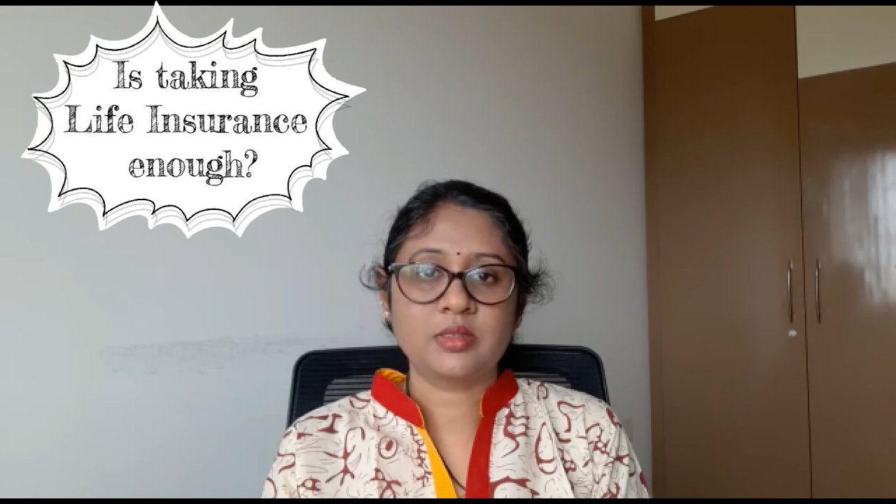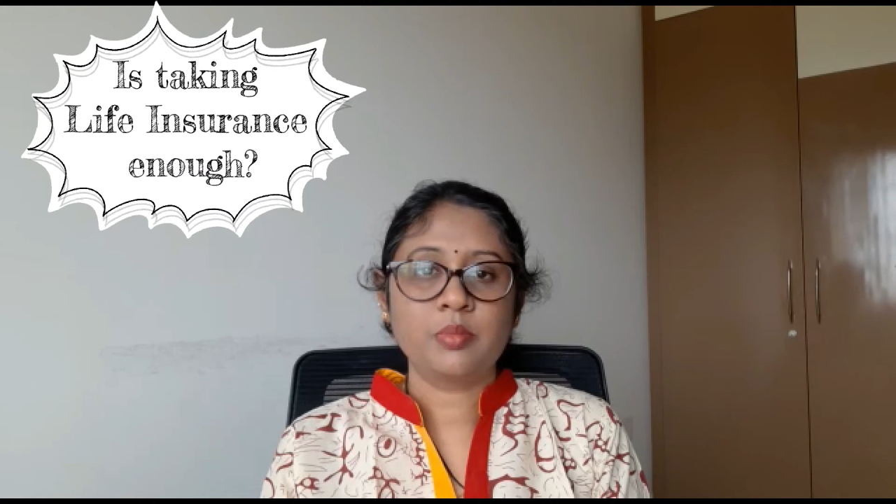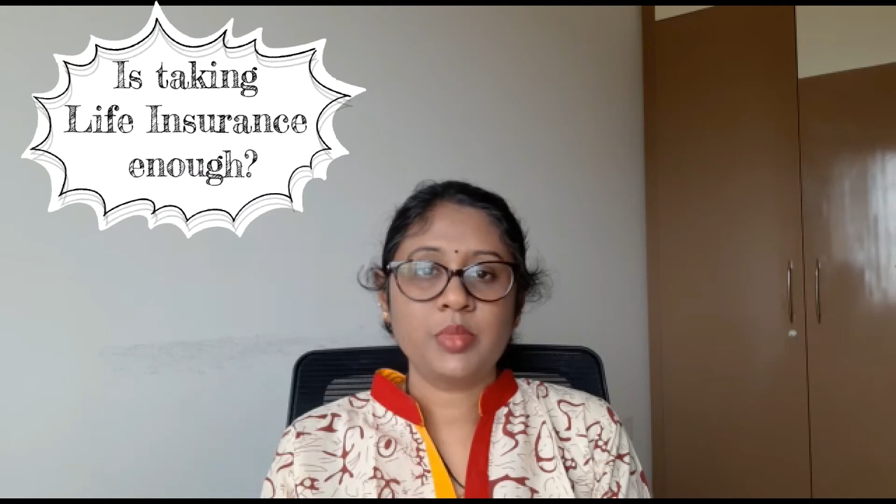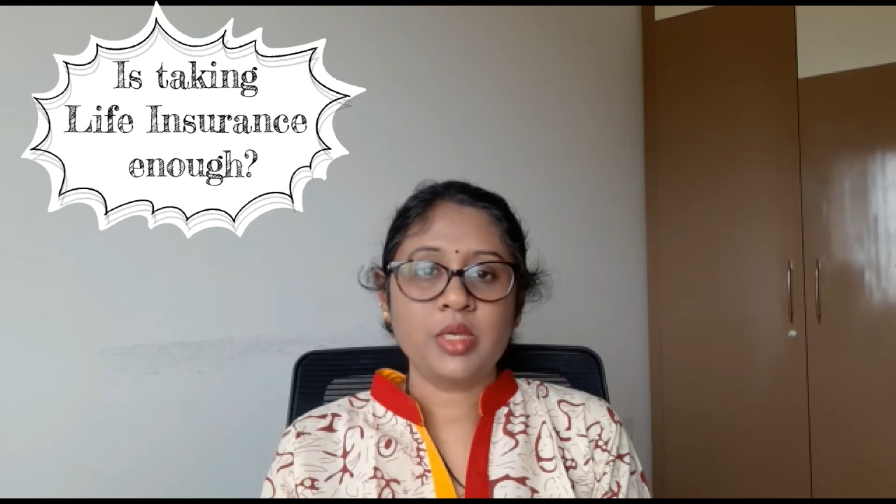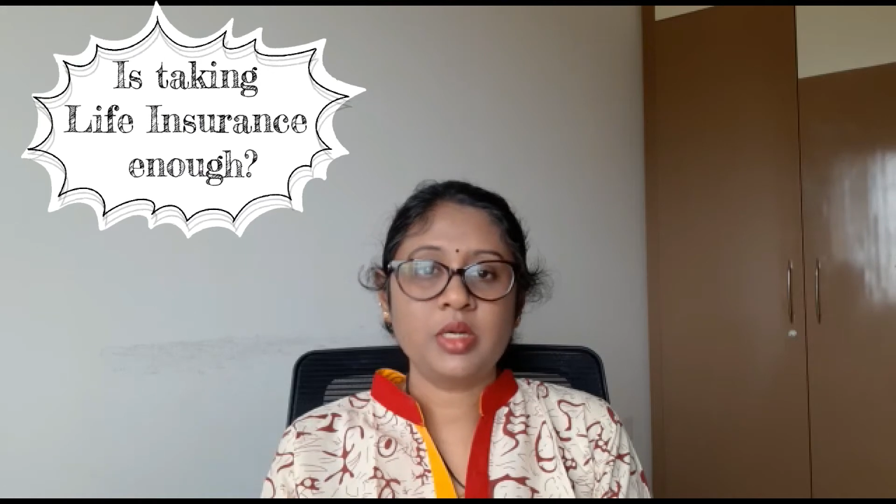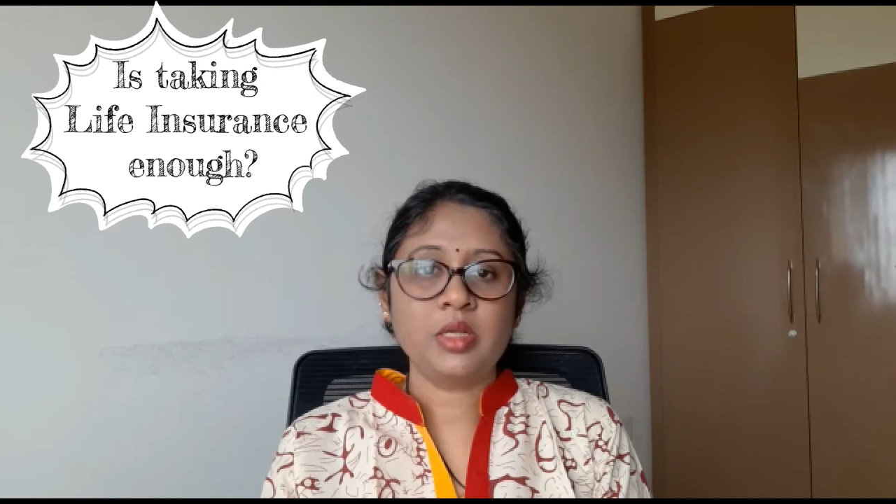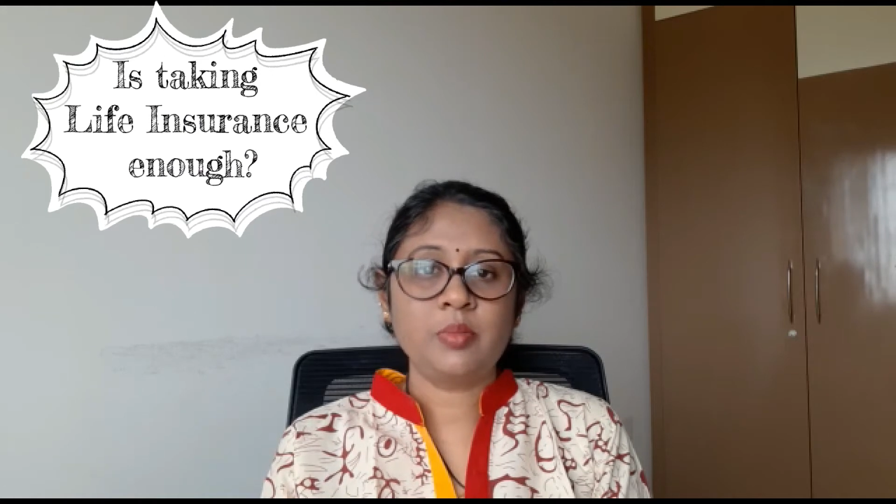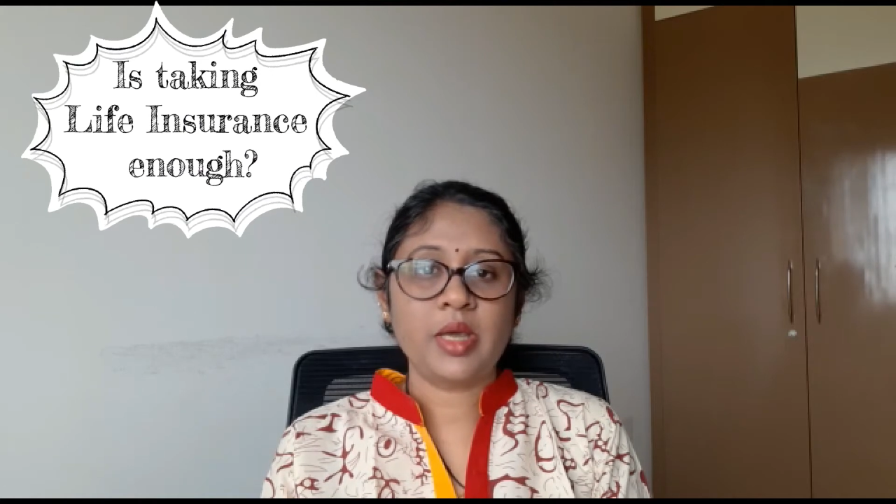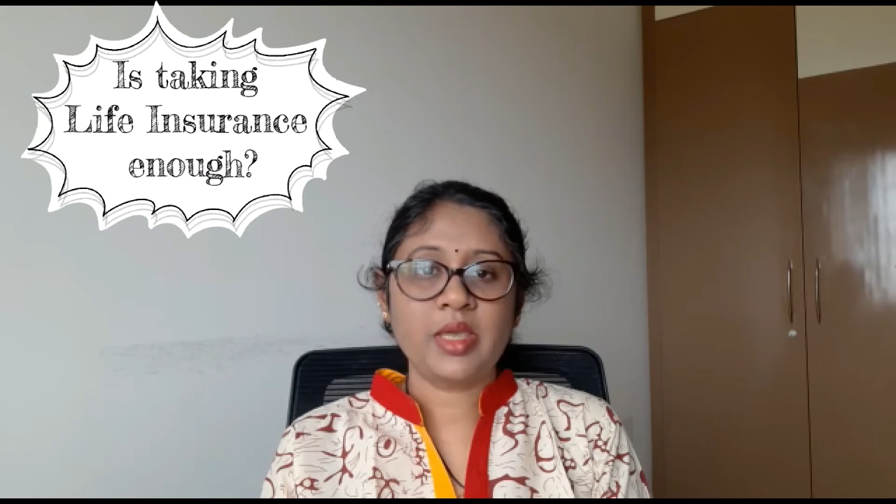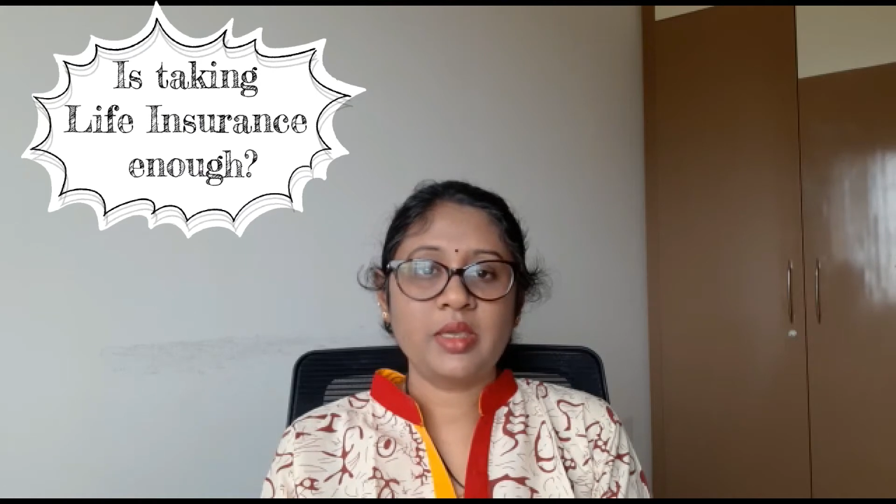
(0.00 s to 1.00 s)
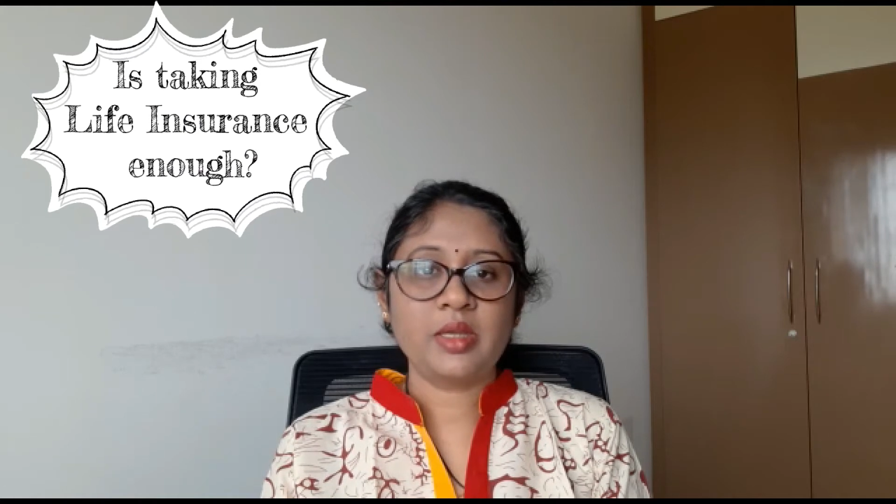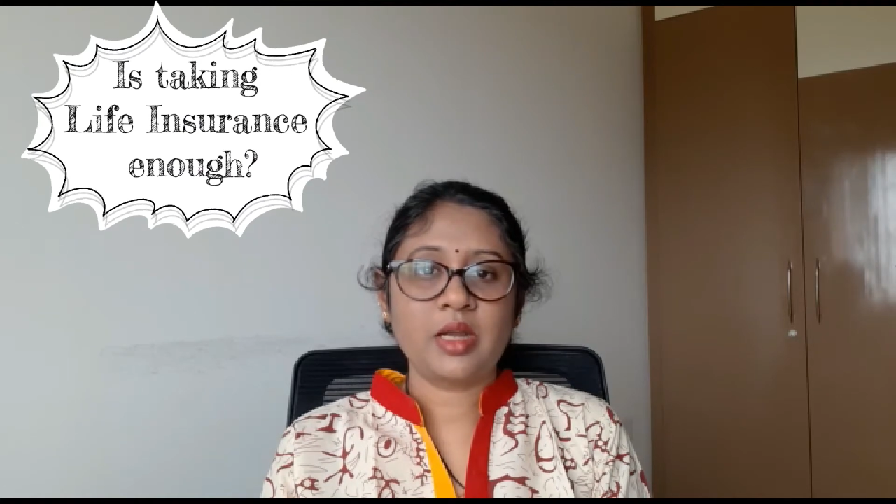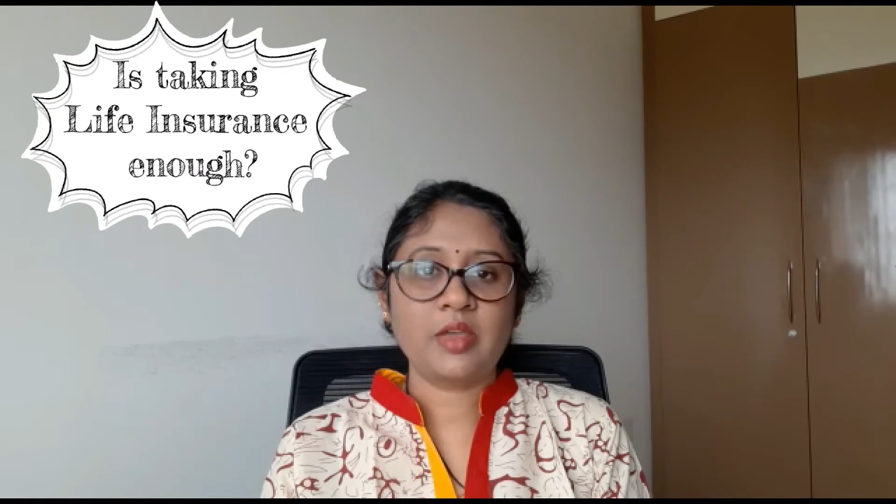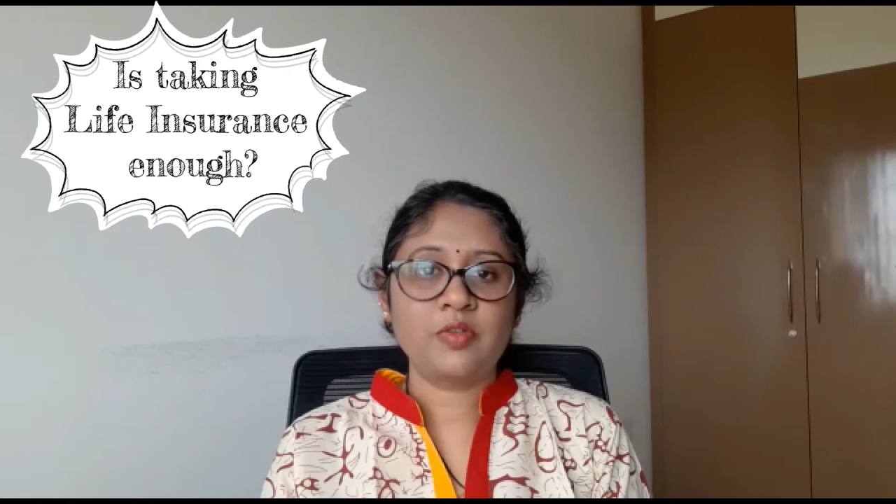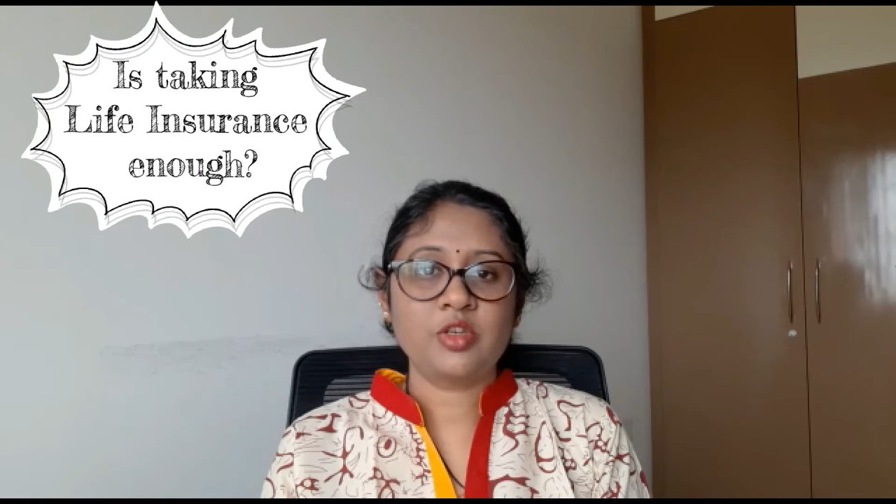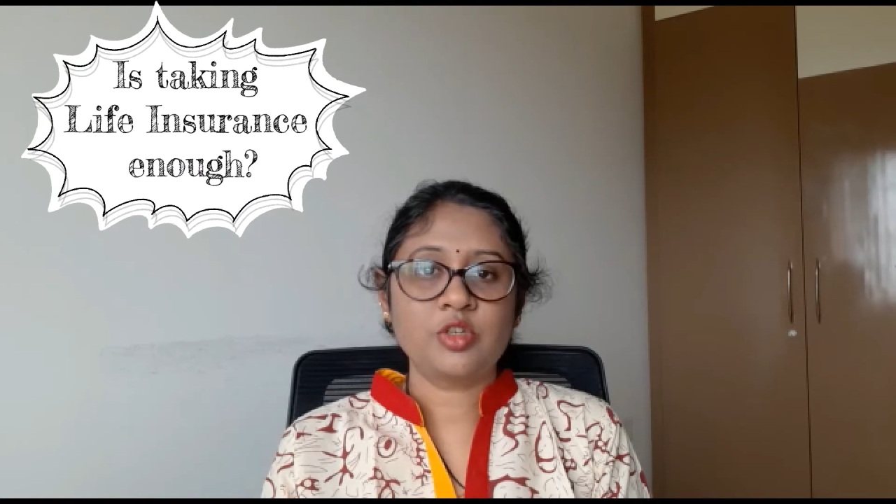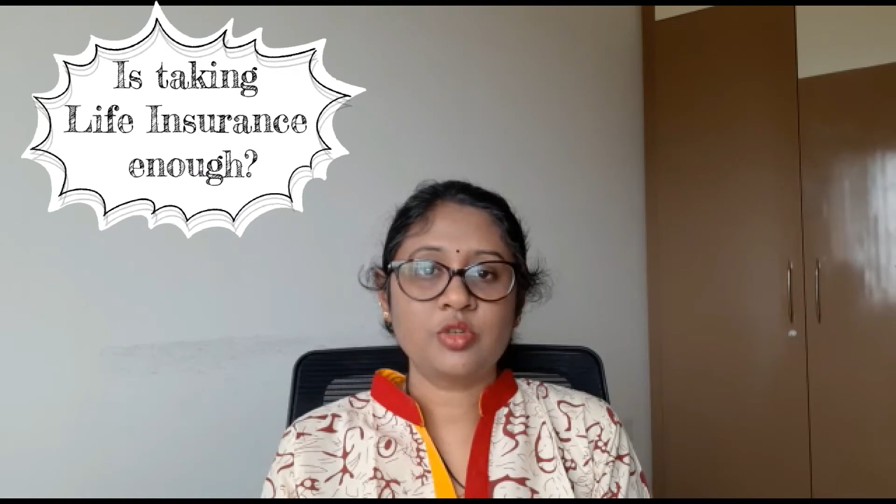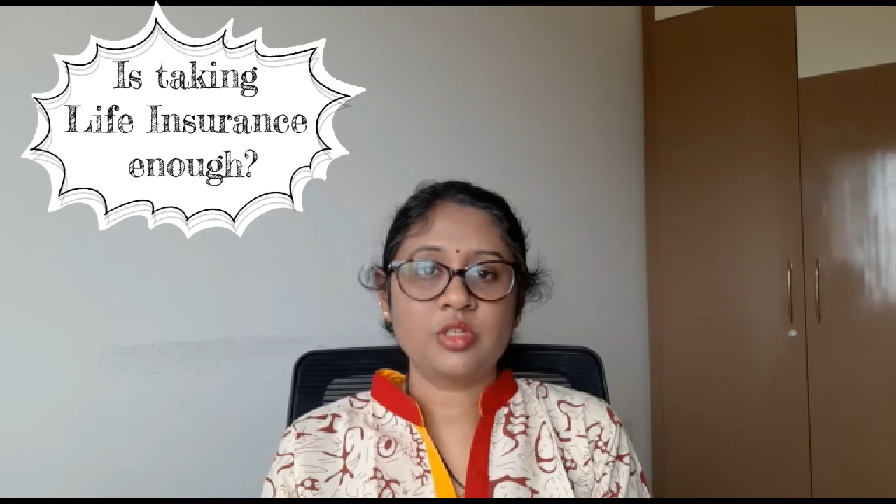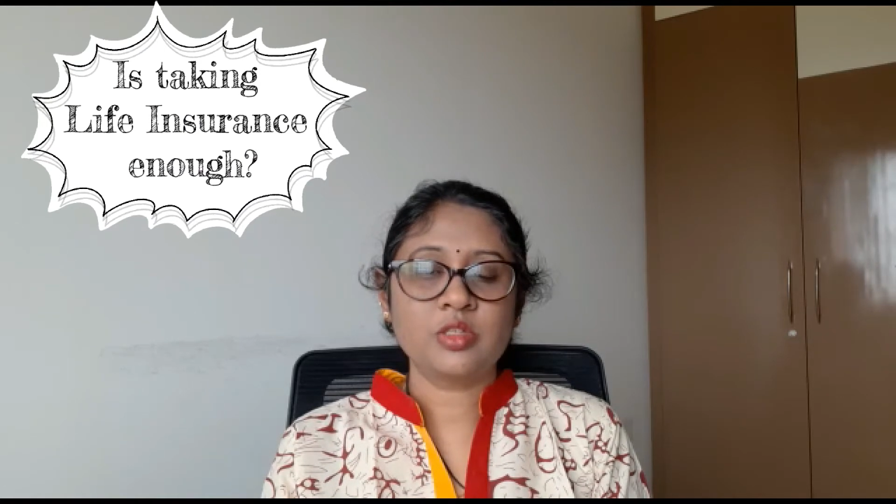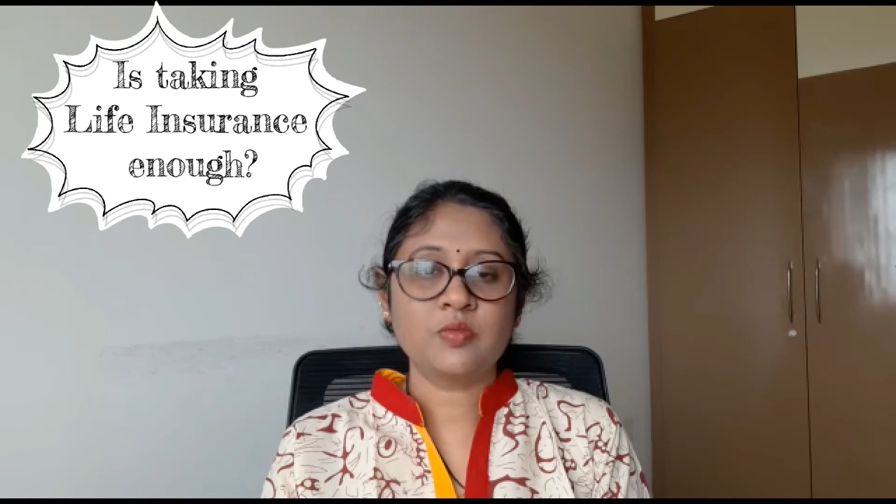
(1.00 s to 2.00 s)
Merely buying a life
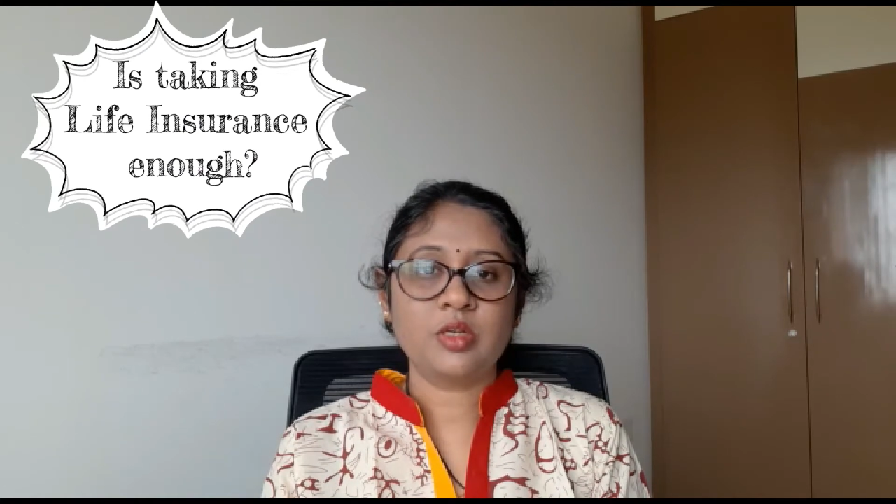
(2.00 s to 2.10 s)
insurance